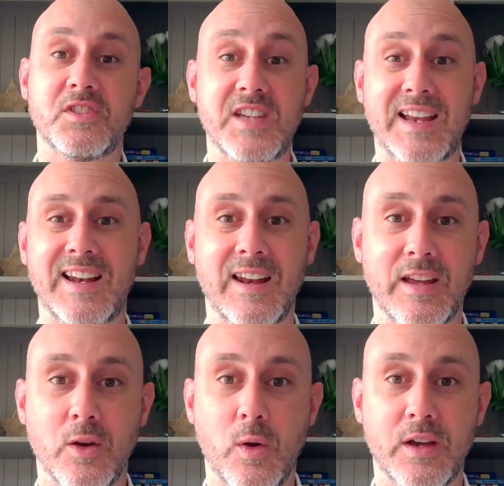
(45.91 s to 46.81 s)

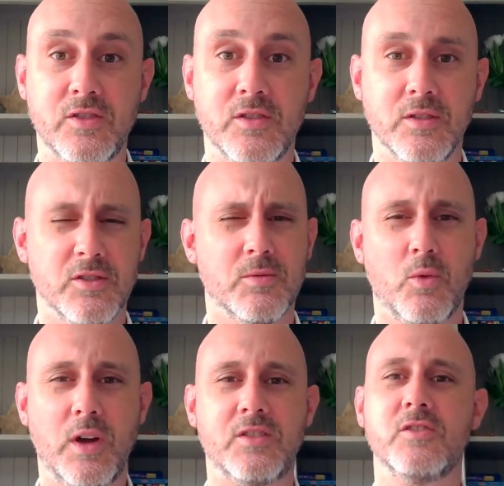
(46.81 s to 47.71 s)
settling questions, some
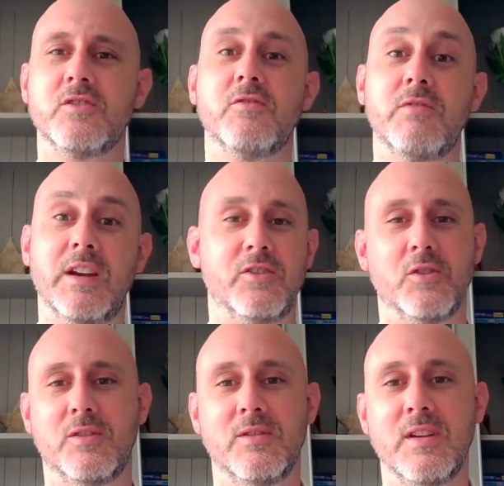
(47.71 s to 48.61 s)
questions you really should